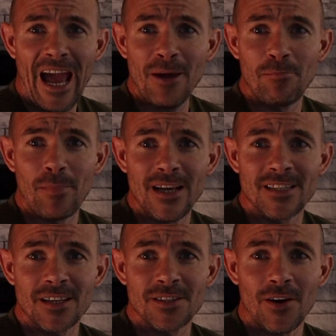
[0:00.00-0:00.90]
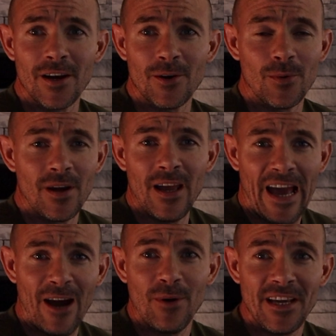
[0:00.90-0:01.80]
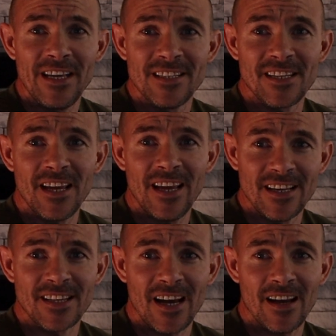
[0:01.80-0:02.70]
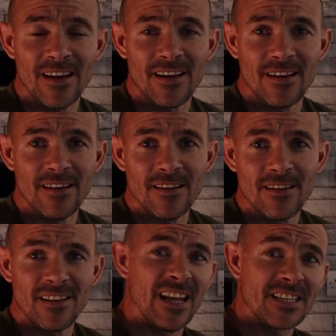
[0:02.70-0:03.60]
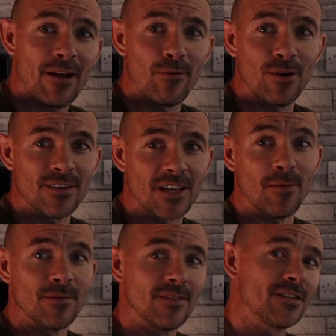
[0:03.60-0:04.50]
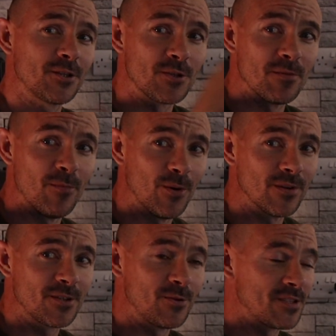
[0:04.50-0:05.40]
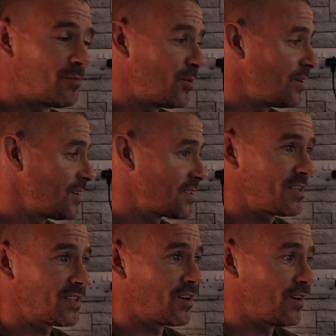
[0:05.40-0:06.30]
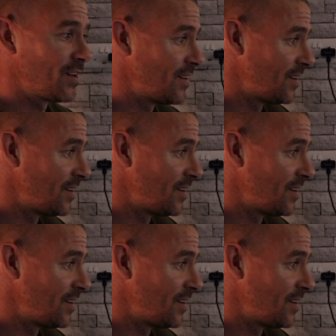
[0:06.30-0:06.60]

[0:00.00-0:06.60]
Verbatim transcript: add basic title. How easy is that? Let's carry on, come on, let's do some more, let's do some more, it's exciting